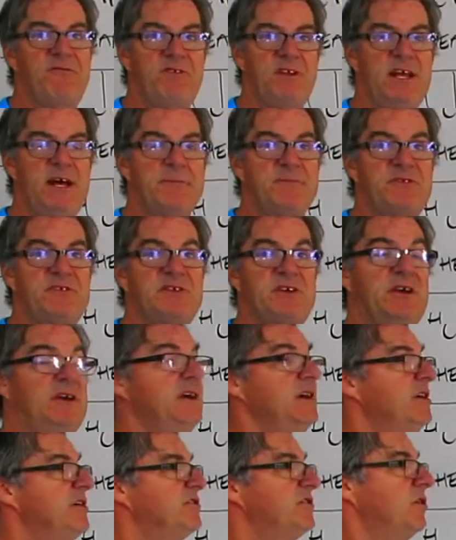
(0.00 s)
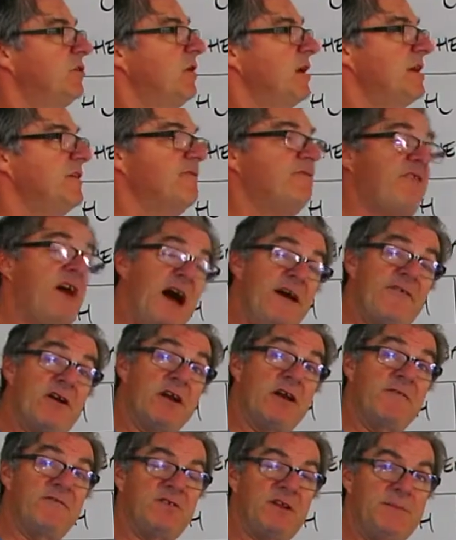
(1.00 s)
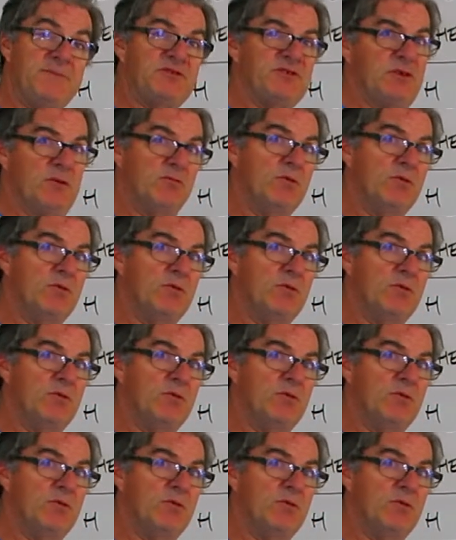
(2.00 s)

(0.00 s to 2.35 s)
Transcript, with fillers: flips. So in 500 flips,